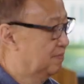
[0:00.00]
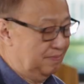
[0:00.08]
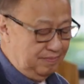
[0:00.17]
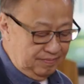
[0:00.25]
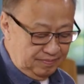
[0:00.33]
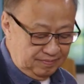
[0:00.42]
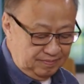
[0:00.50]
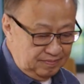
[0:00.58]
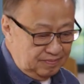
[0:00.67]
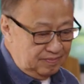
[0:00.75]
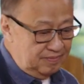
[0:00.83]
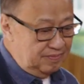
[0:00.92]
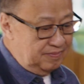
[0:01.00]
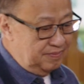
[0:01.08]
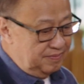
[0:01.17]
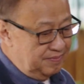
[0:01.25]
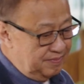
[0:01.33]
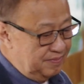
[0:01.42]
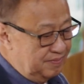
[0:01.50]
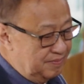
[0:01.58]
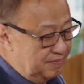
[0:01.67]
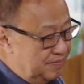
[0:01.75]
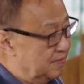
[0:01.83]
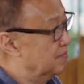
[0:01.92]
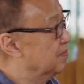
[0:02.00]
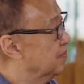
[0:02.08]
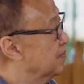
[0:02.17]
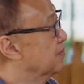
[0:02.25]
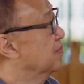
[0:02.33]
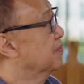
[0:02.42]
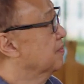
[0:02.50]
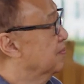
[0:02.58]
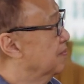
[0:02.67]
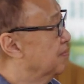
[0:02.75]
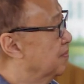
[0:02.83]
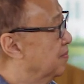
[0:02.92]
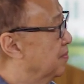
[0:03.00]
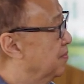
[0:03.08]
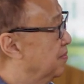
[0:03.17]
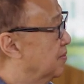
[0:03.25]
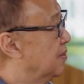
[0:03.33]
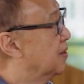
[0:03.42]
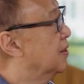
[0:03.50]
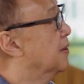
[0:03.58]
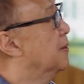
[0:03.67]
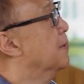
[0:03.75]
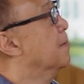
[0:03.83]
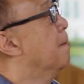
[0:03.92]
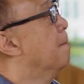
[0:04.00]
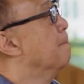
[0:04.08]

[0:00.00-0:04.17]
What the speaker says: [no speech]